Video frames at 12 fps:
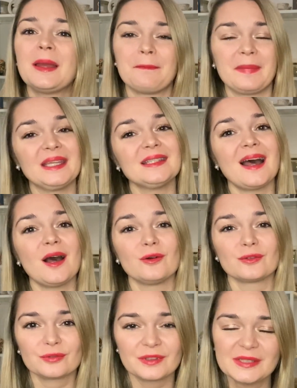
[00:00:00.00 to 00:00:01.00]
made
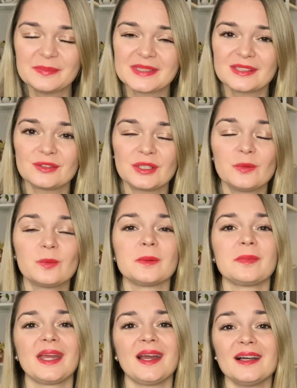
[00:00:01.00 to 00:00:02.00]
our Christmas tree with
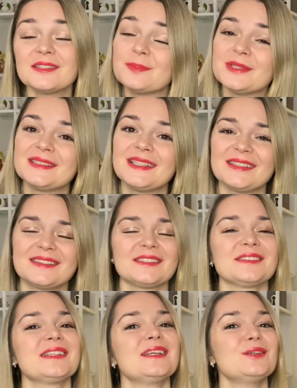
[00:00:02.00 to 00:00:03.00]
my husband yesterday.